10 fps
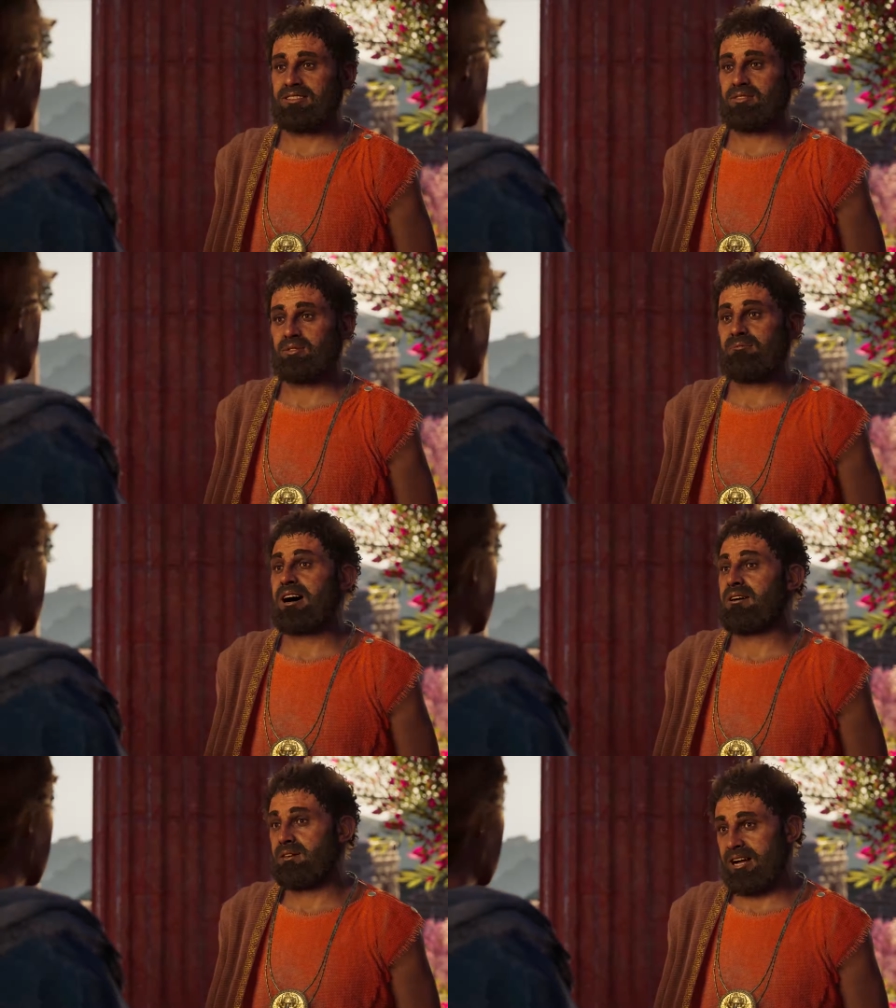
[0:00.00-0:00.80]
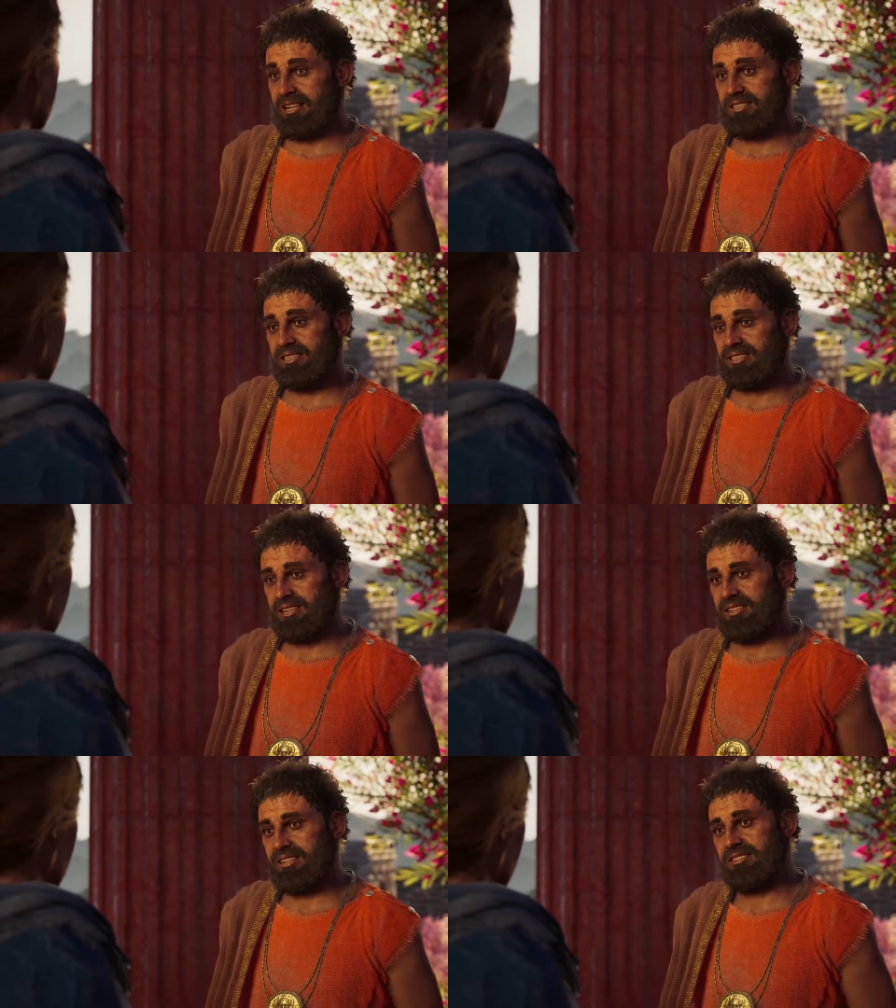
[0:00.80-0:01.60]
so, my friend?
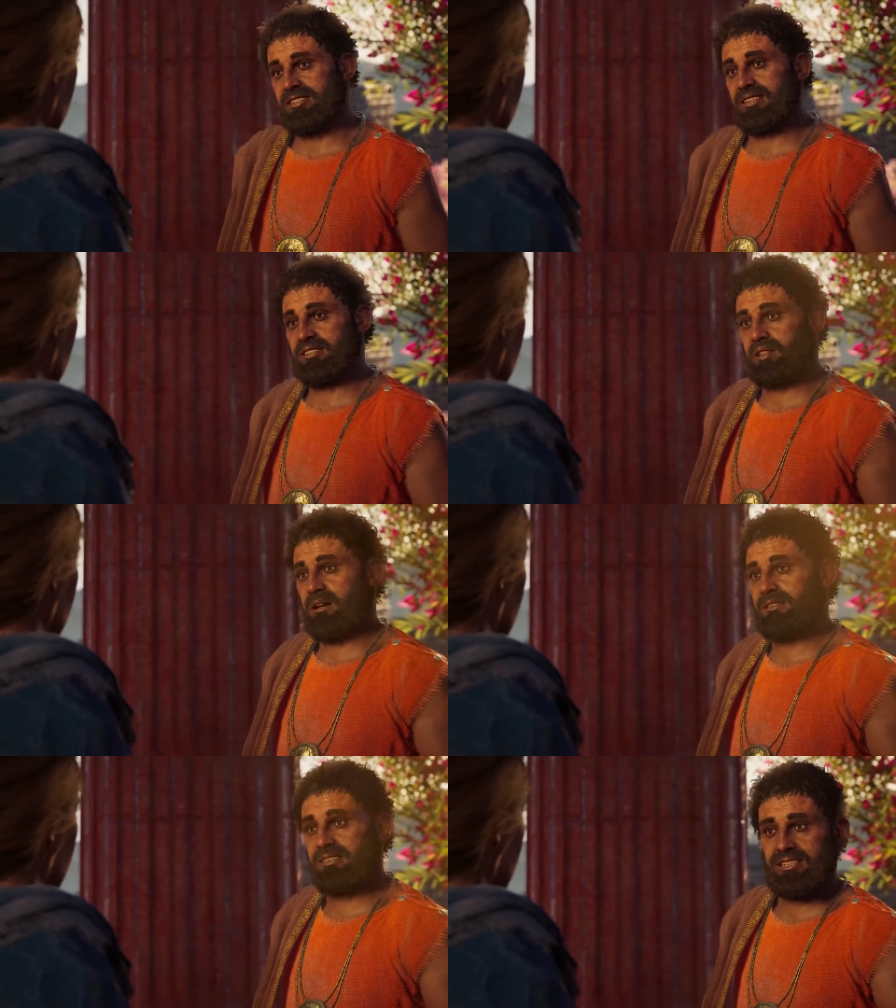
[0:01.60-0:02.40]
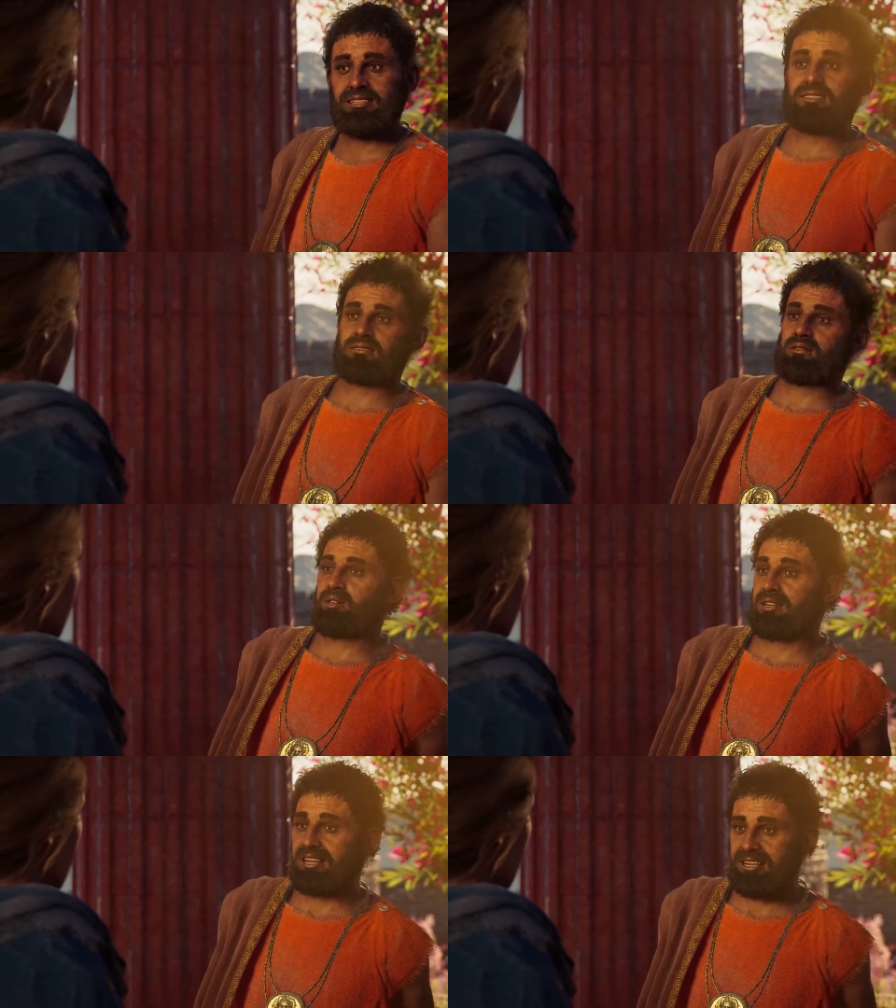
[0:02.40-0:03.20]
Then let's get started.
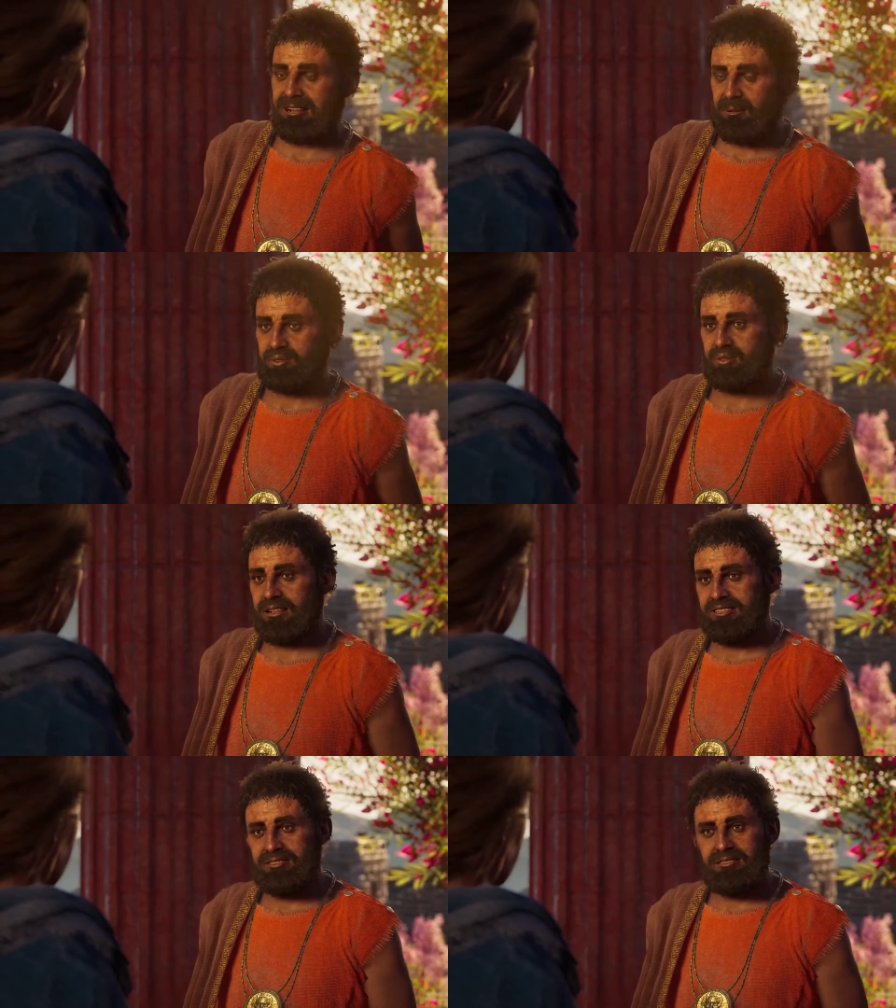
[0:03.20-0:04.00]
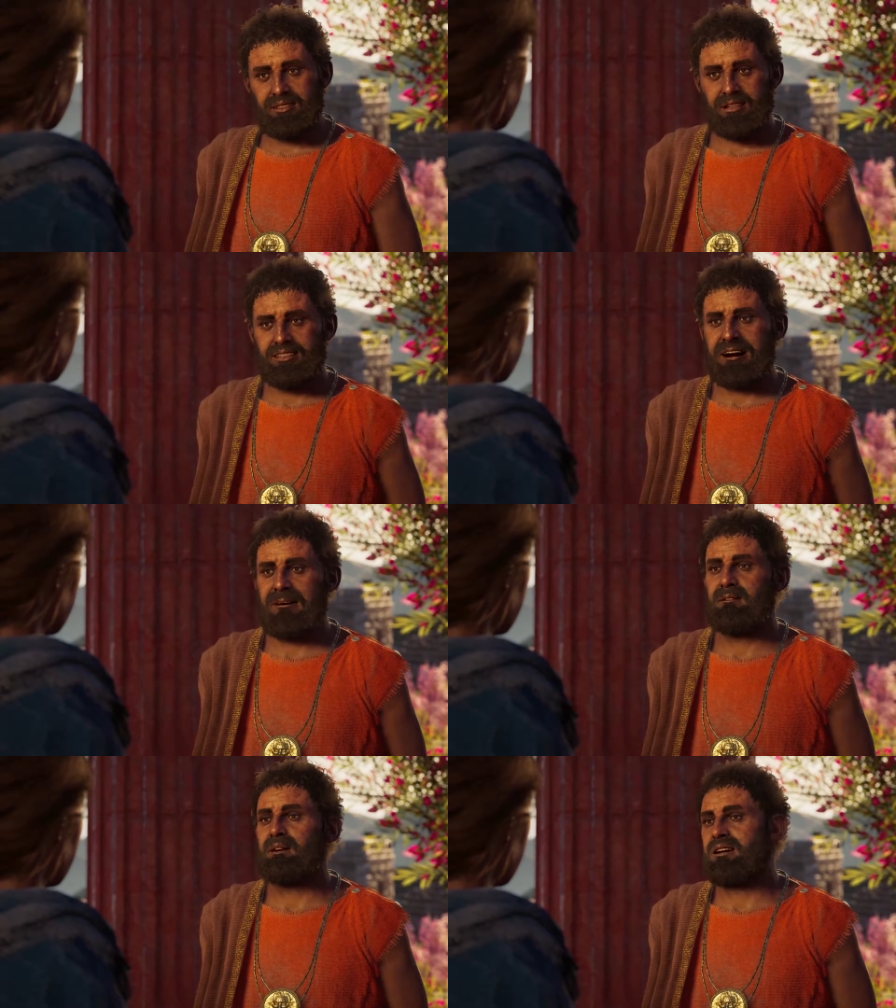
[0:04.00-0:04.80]
Which poet said that
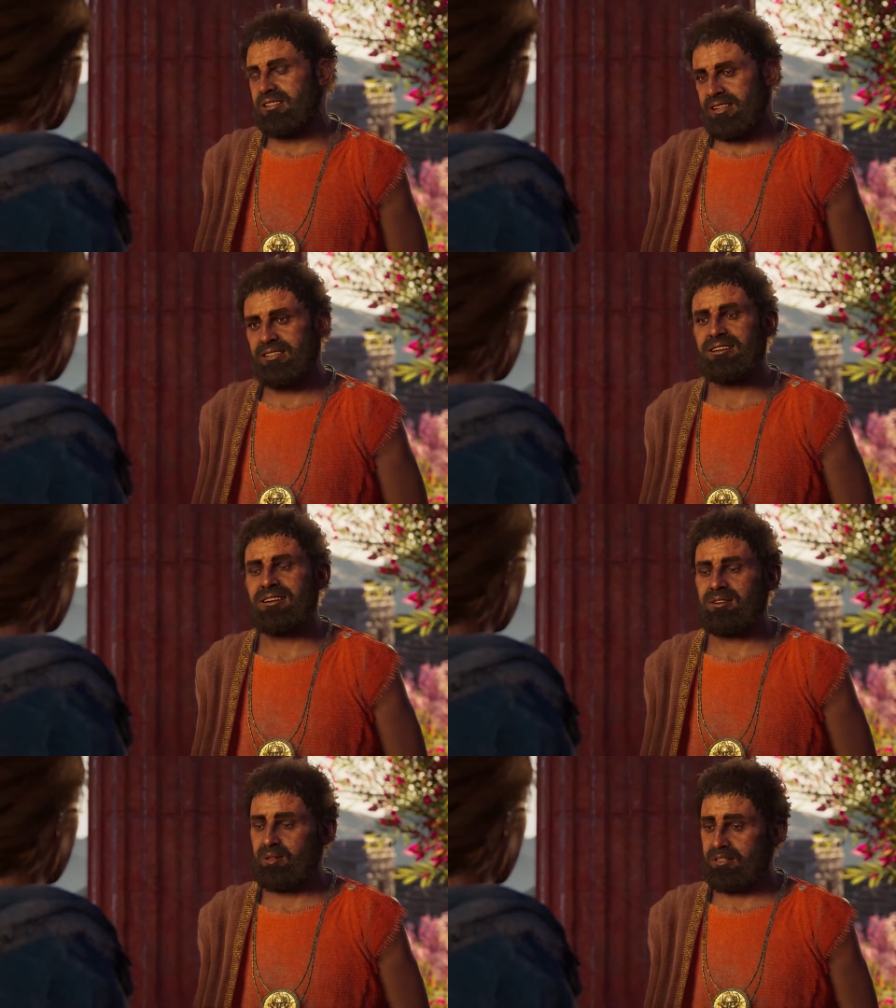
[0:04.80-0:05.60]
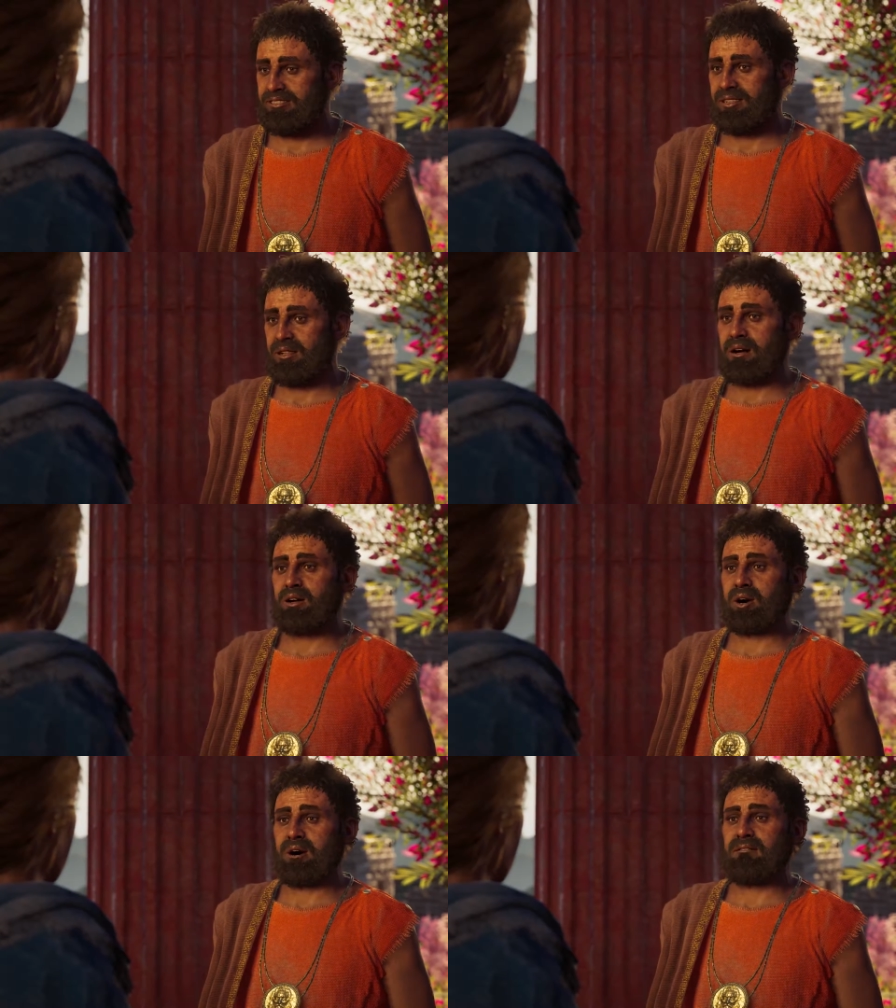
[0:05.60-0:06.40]
Aphrodite was the
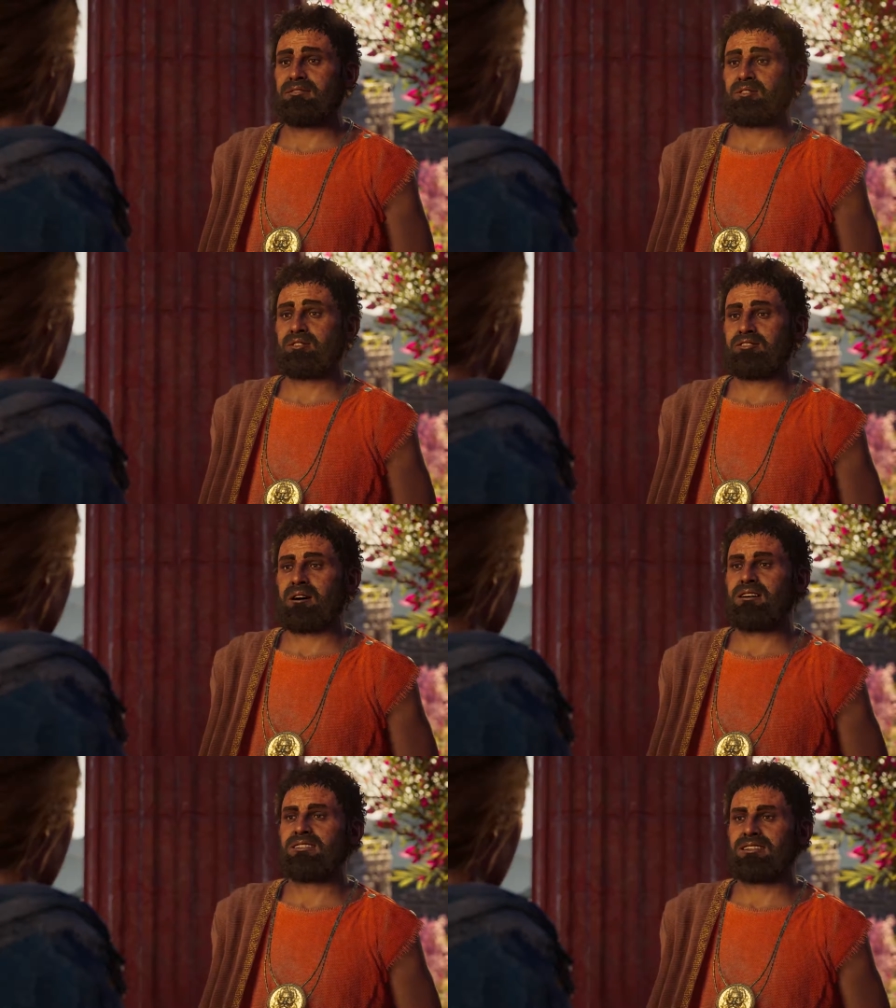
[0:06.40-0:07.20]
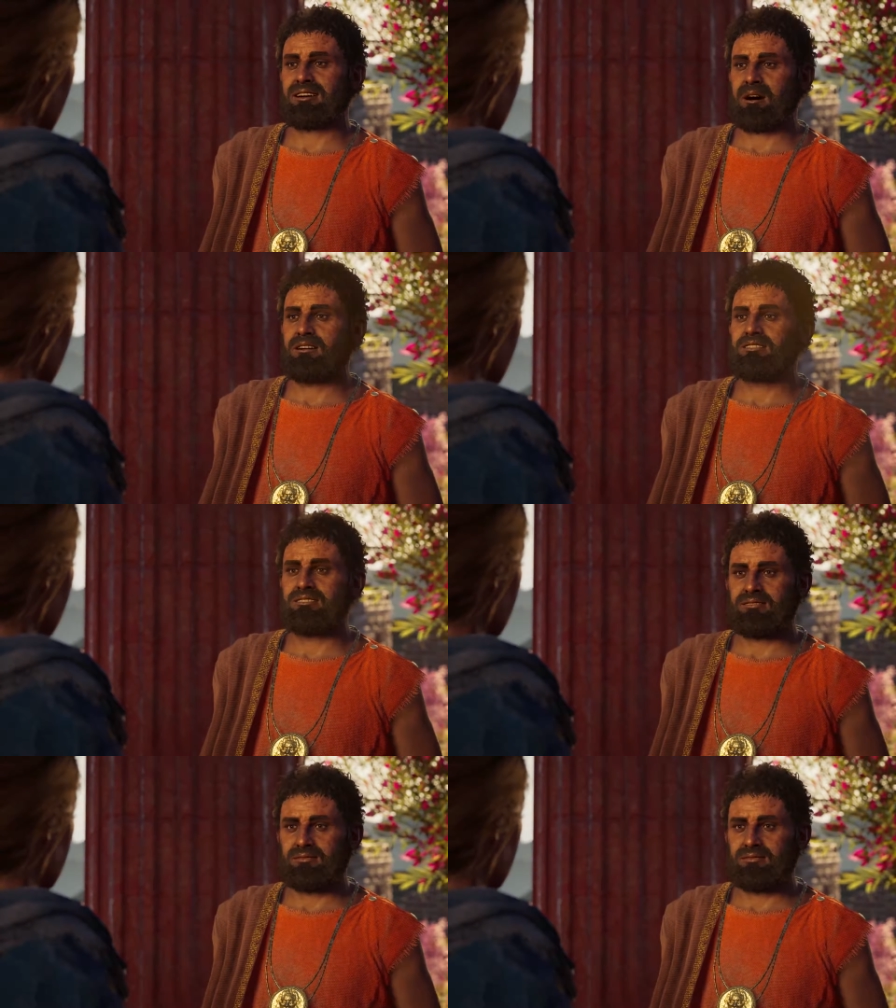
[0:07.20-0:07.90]
daughter of Zeus and Dione?